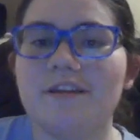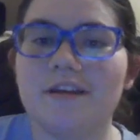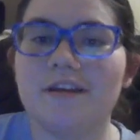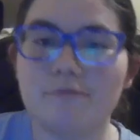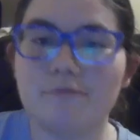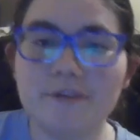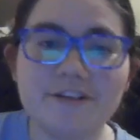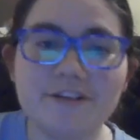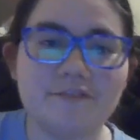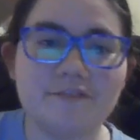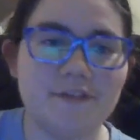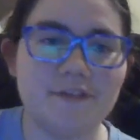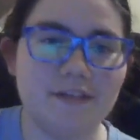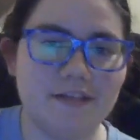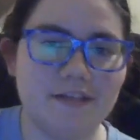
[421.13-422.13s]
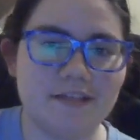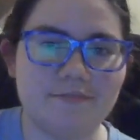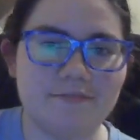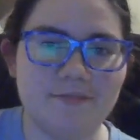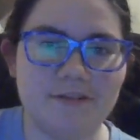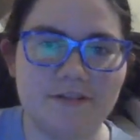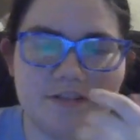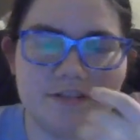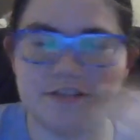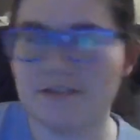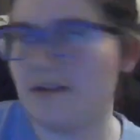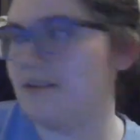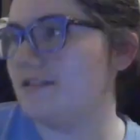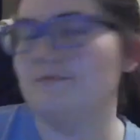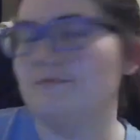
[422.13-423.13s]
can reach the Phoenix because she's
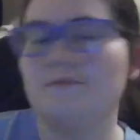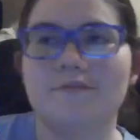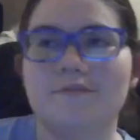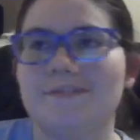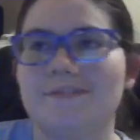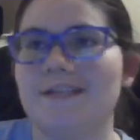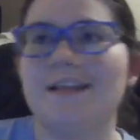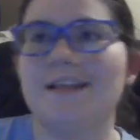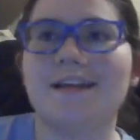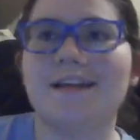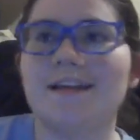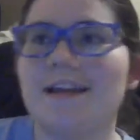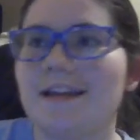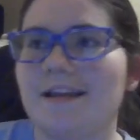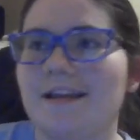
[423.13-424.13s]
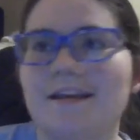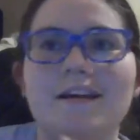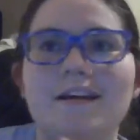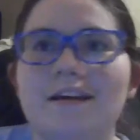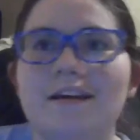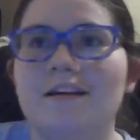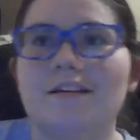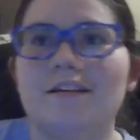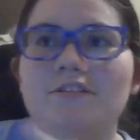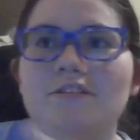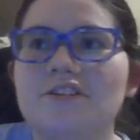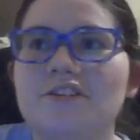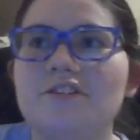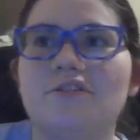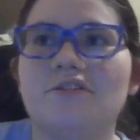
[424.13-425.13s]
got some sort of telekinetic
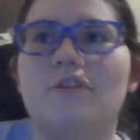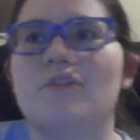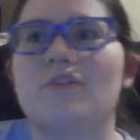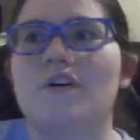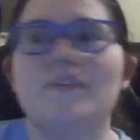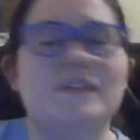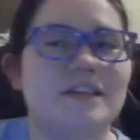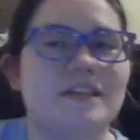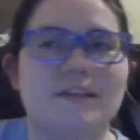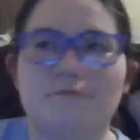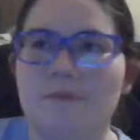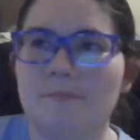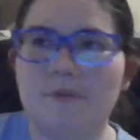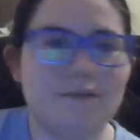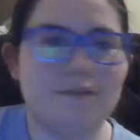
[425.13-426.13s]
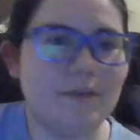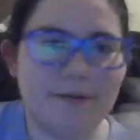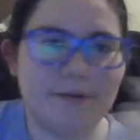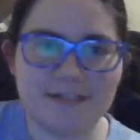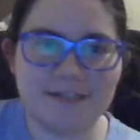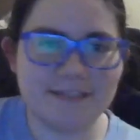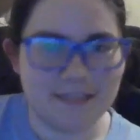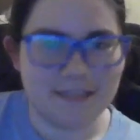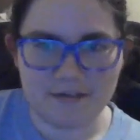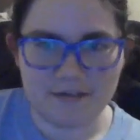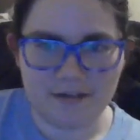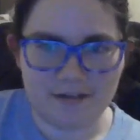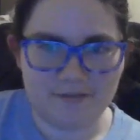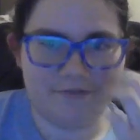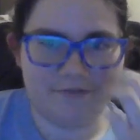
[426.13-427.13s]
shield going on that's like ripping everybody's skin
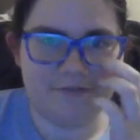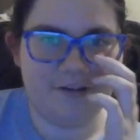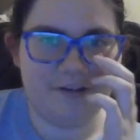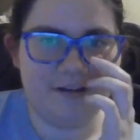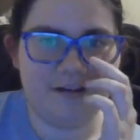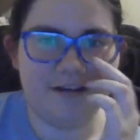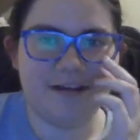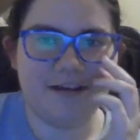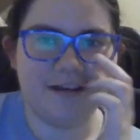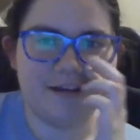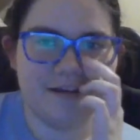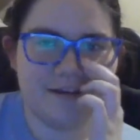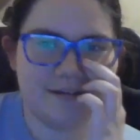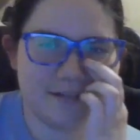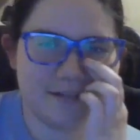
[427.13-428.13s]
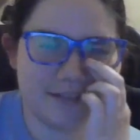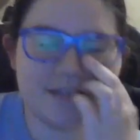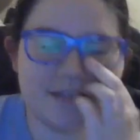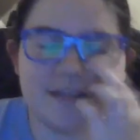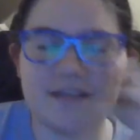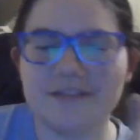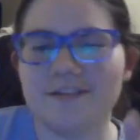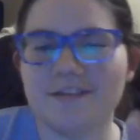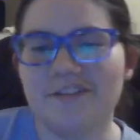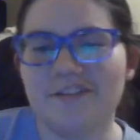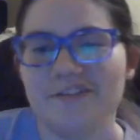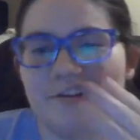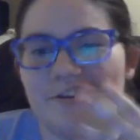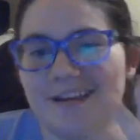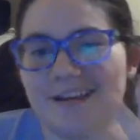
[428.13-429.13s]
off. And he's the only
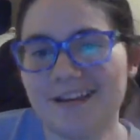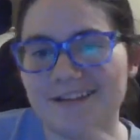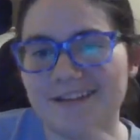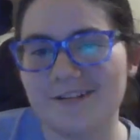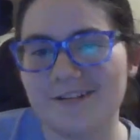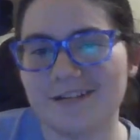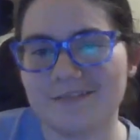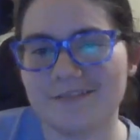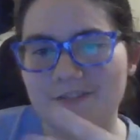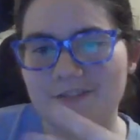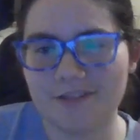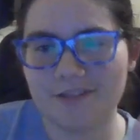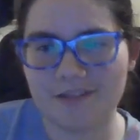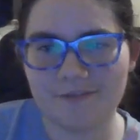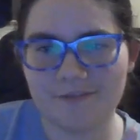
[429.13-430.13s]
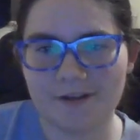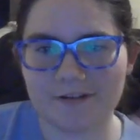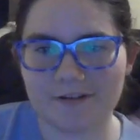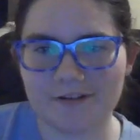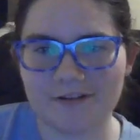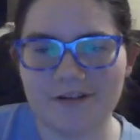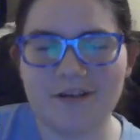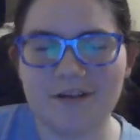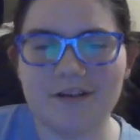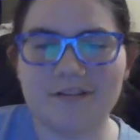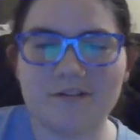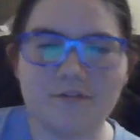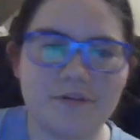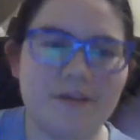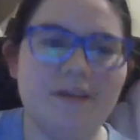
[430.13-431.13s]
one who can get to her because of his healing factor,
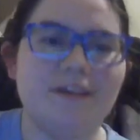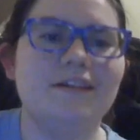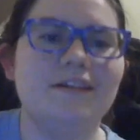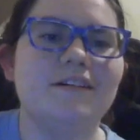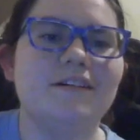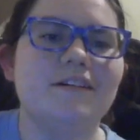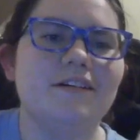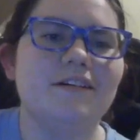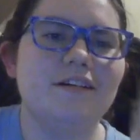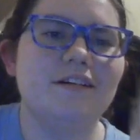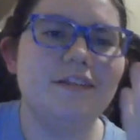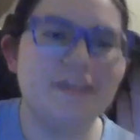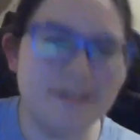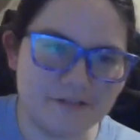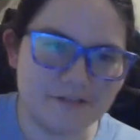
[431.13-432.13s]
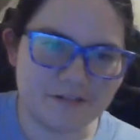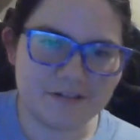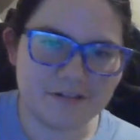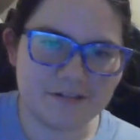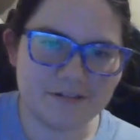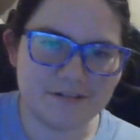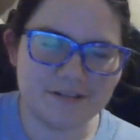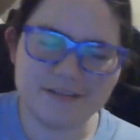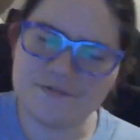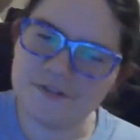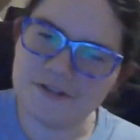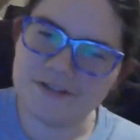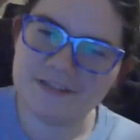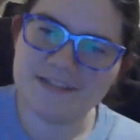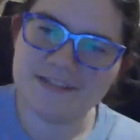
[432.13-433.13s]
so he kills her. It's
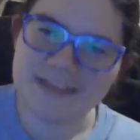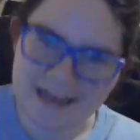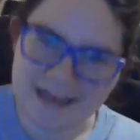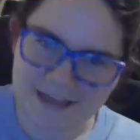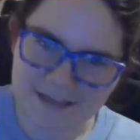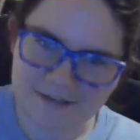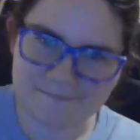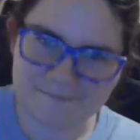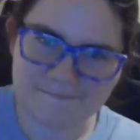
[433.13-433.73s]
very sad.